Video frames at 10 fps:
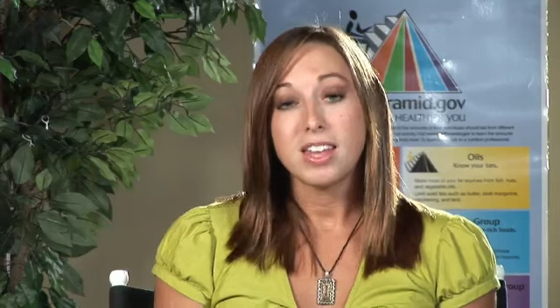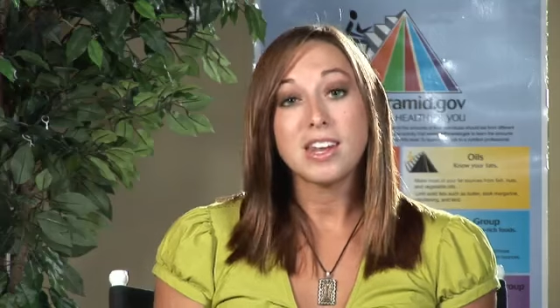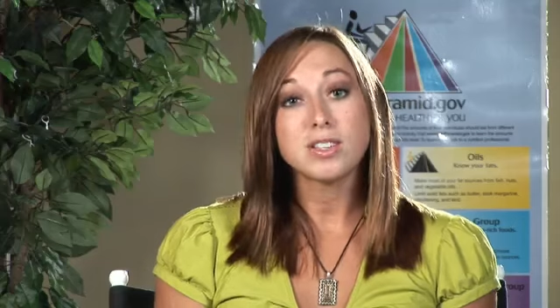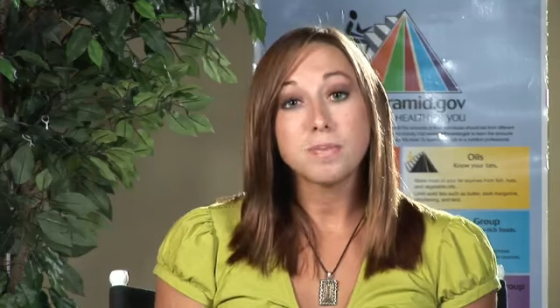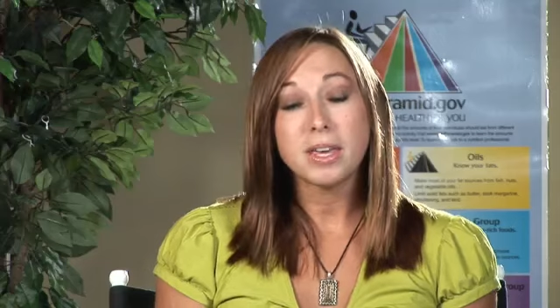
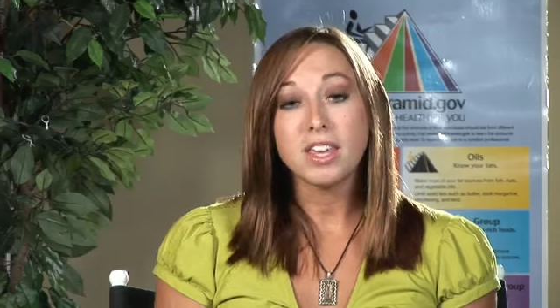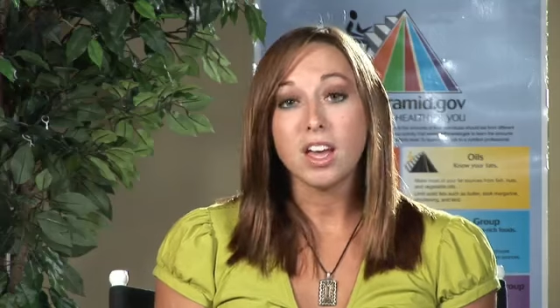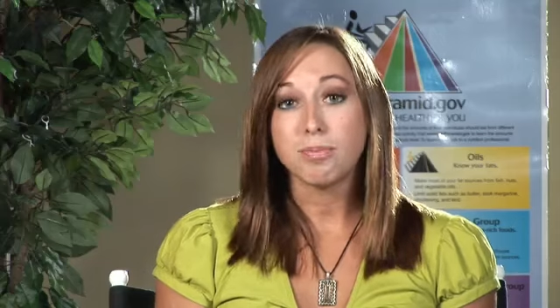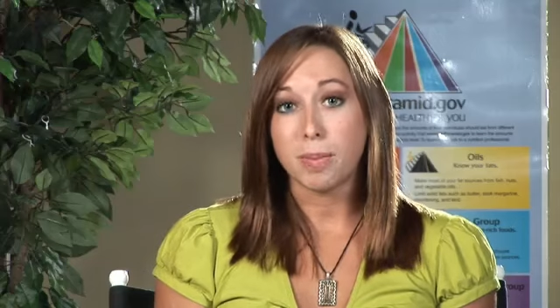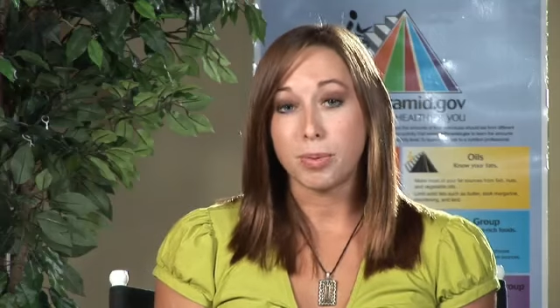Now, speaking
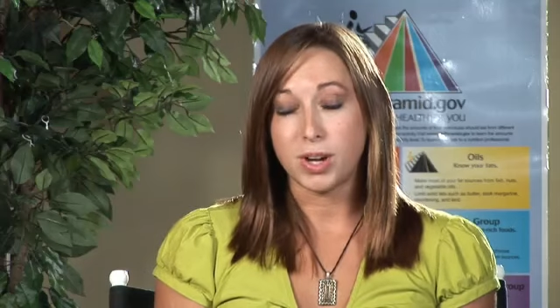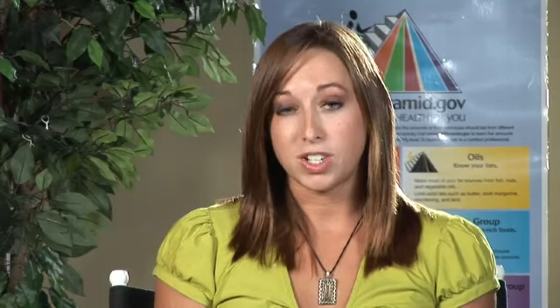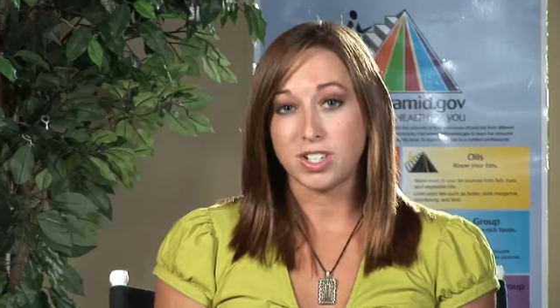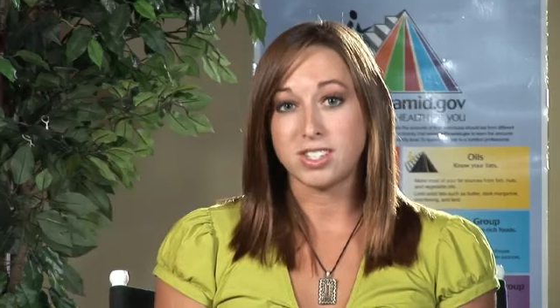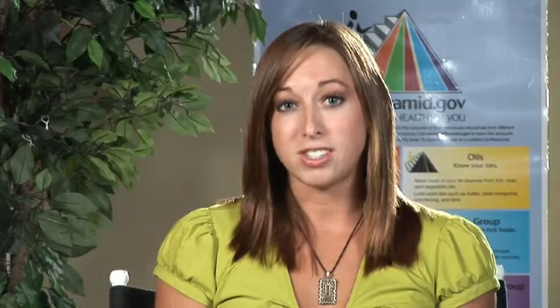of
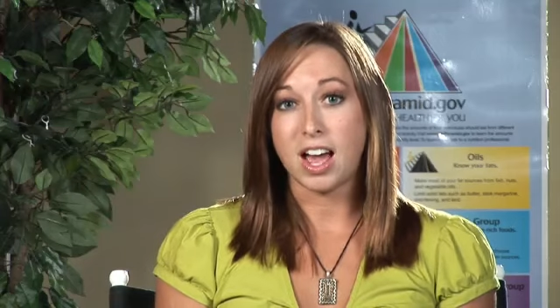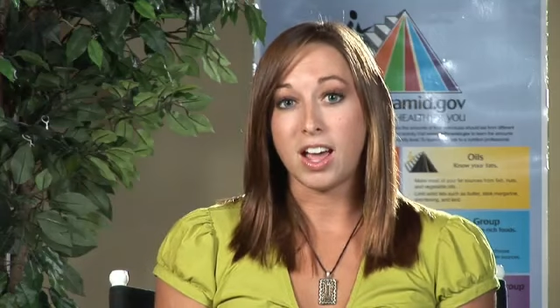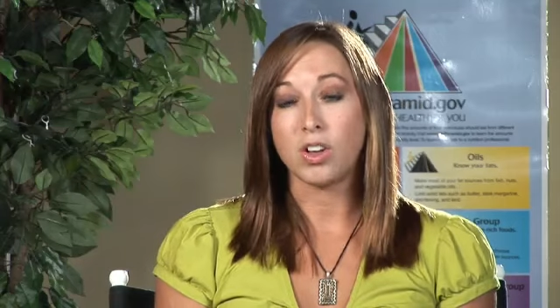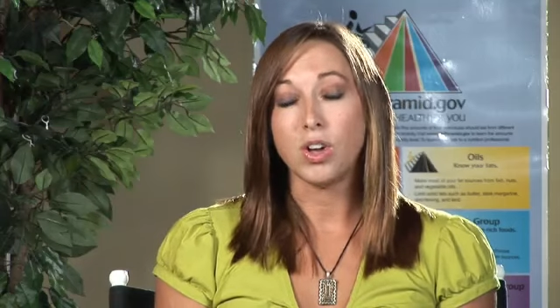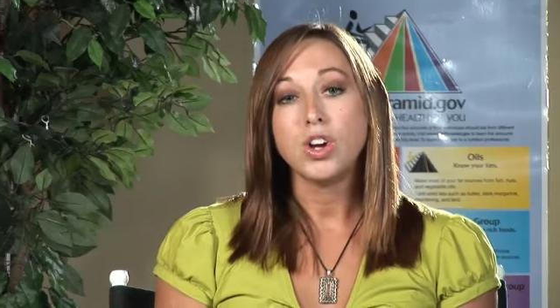preparation
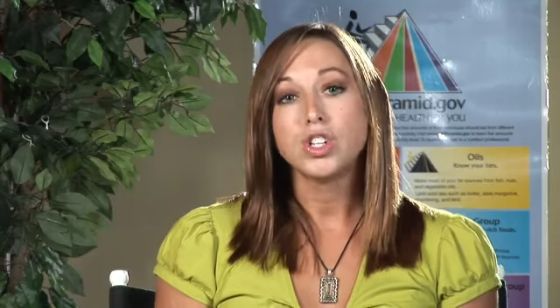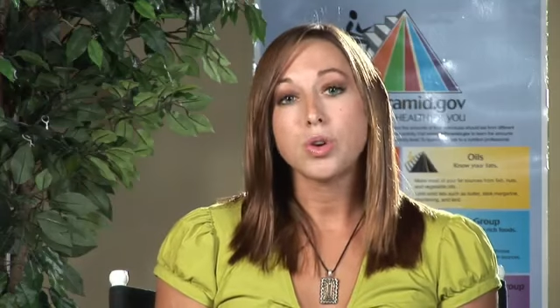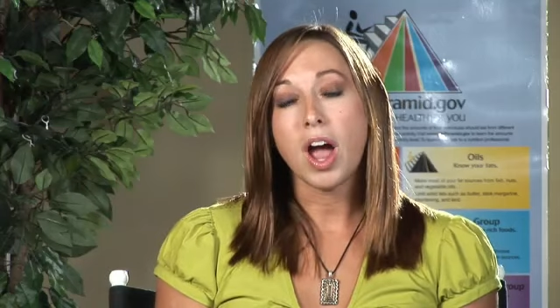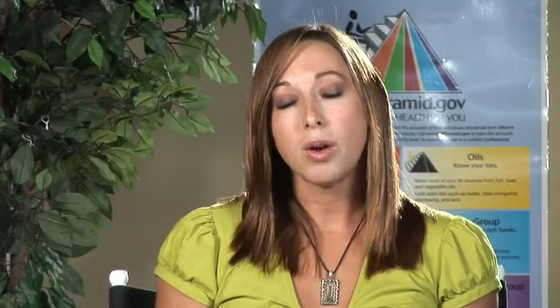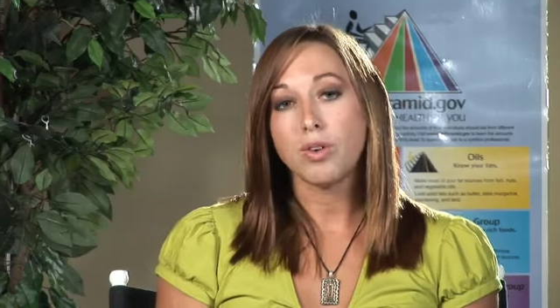style,
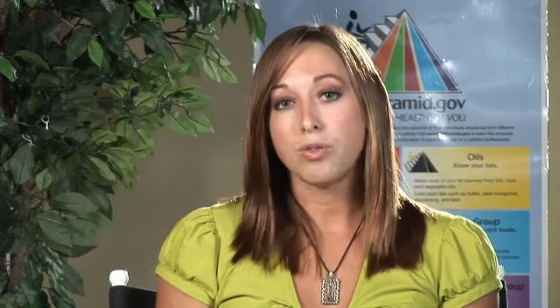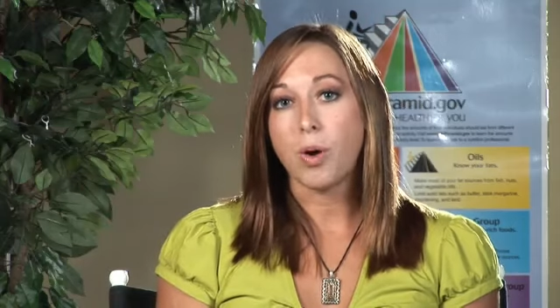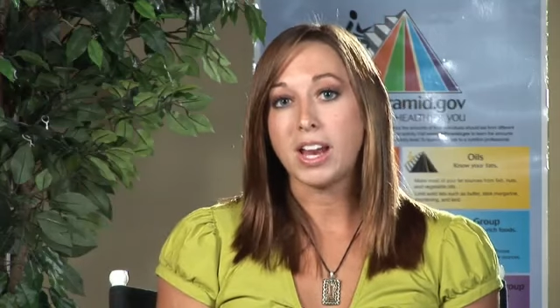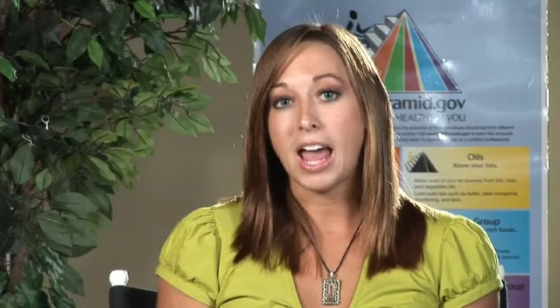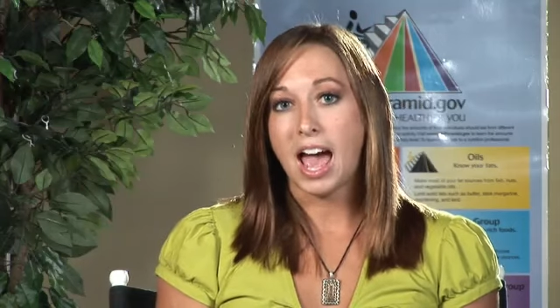try to
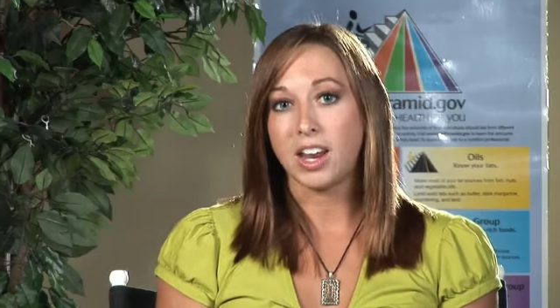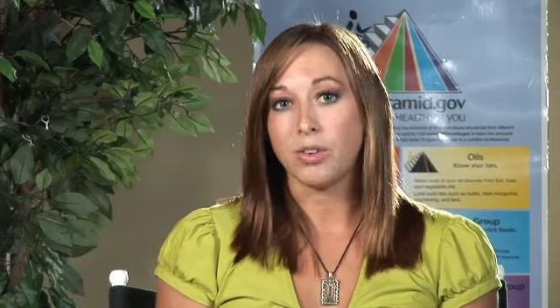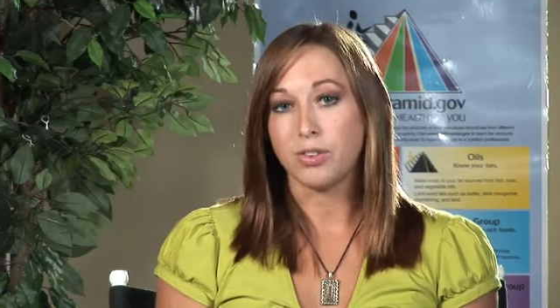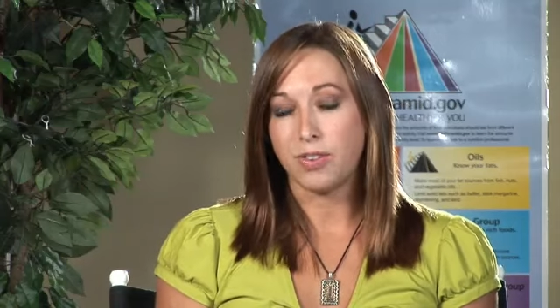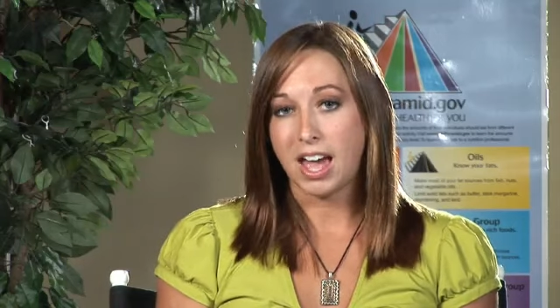avoid adding
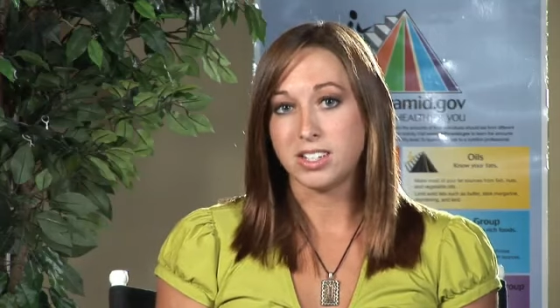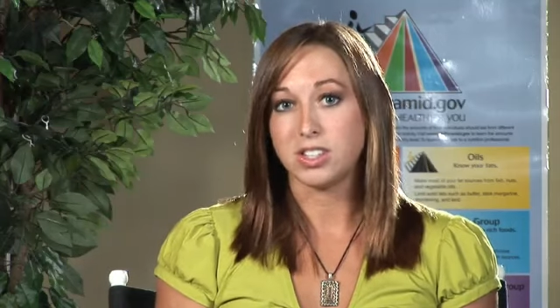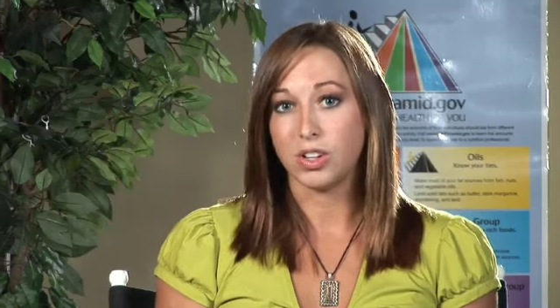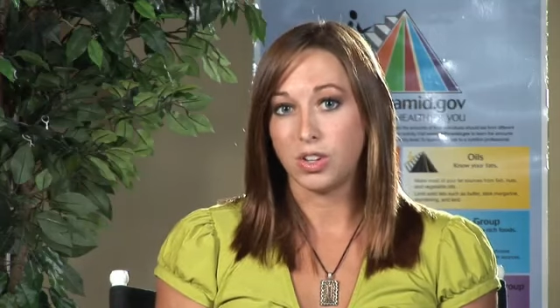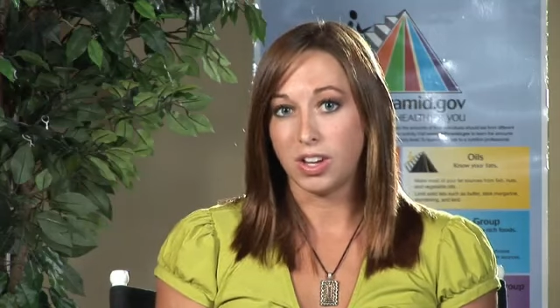fat to
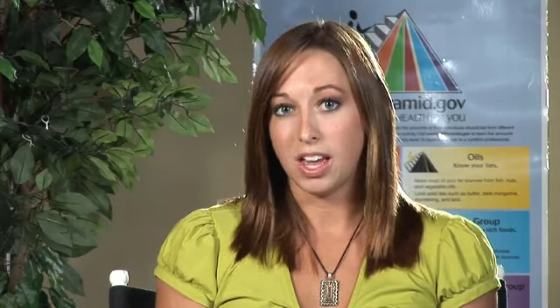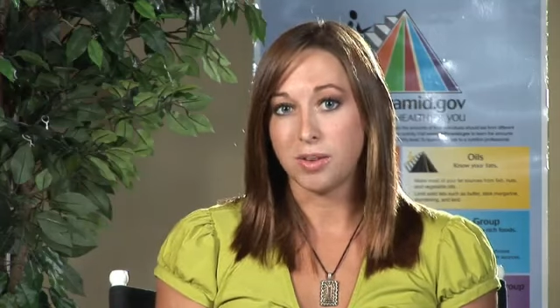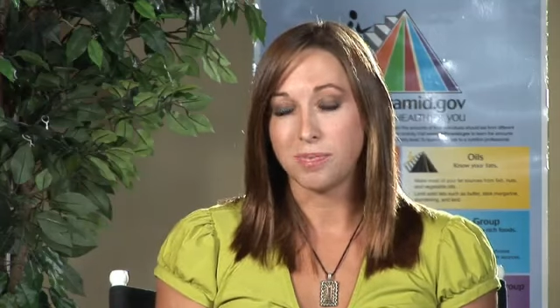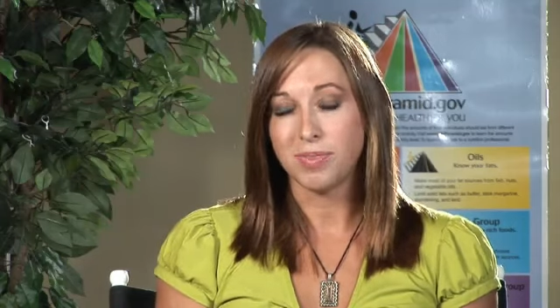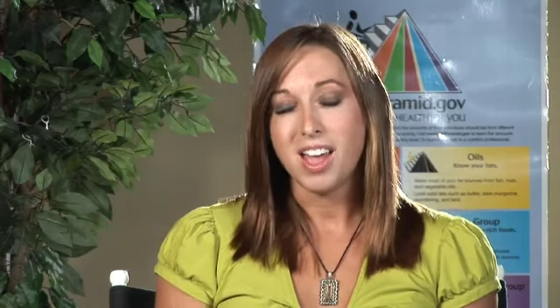the cooking.